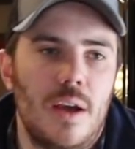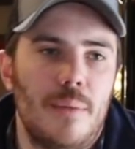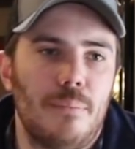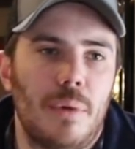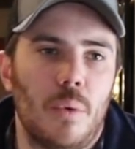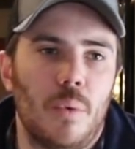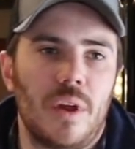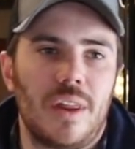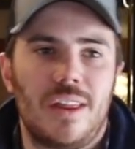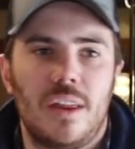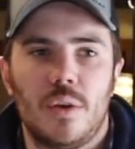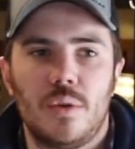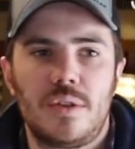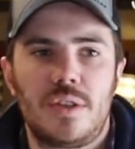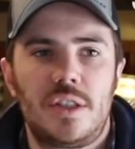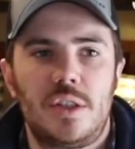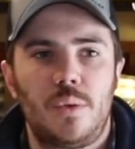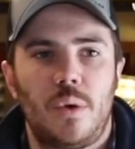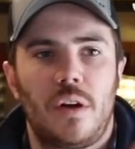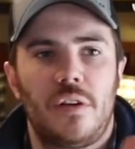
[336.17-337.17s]
But with
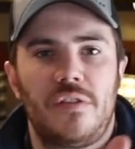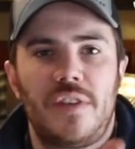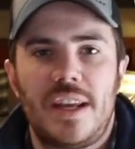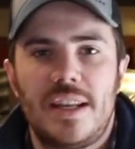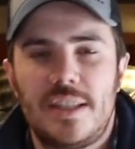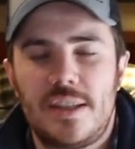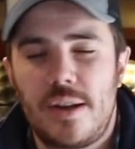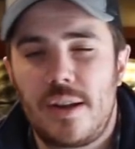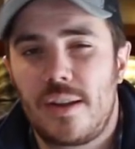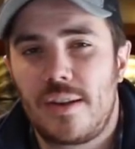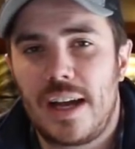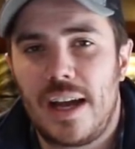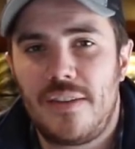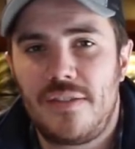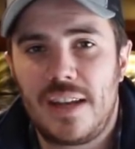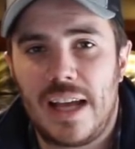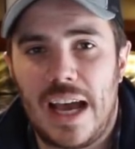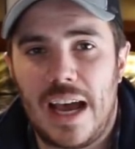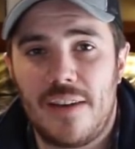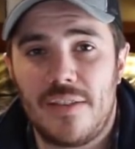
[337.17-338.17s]
those two RVs, you either have
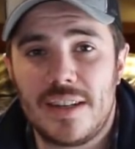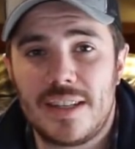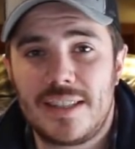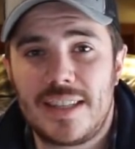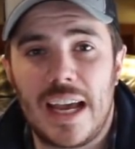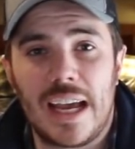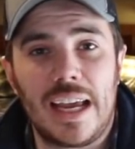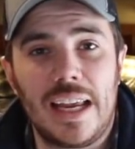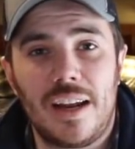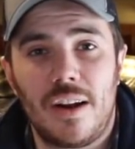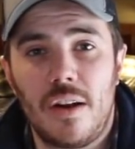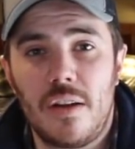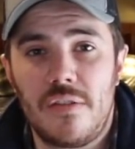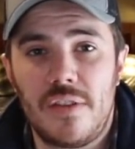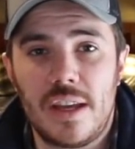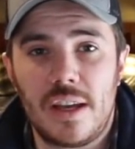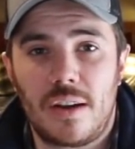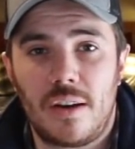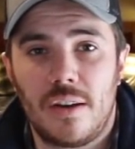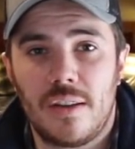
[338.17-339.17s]
to have a secondary
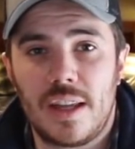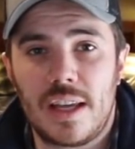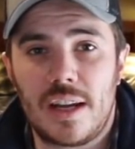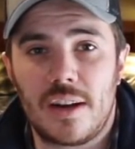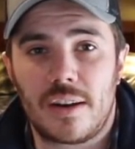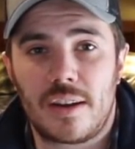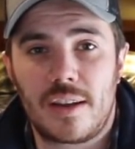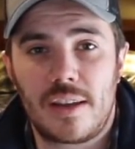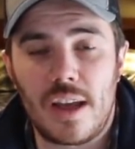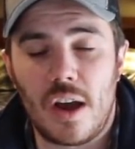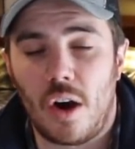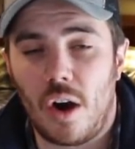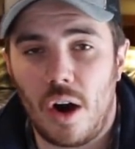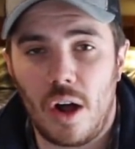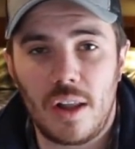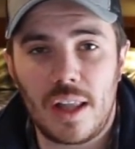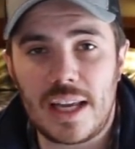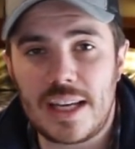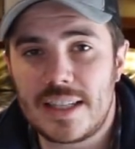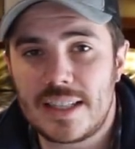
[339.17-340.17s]
vehicle that you're
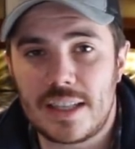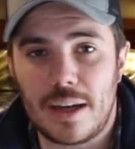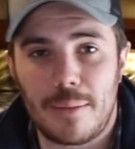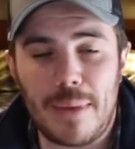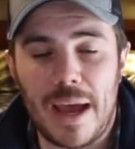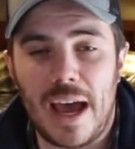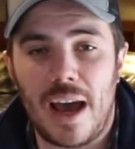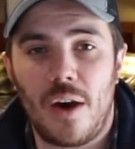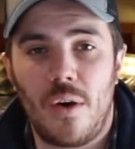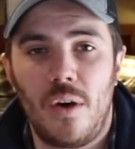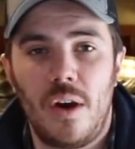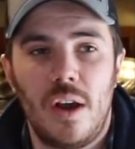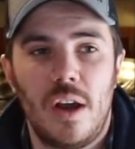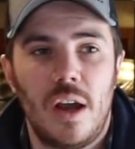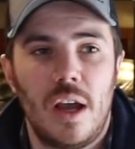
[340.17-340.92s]
hauling somehow,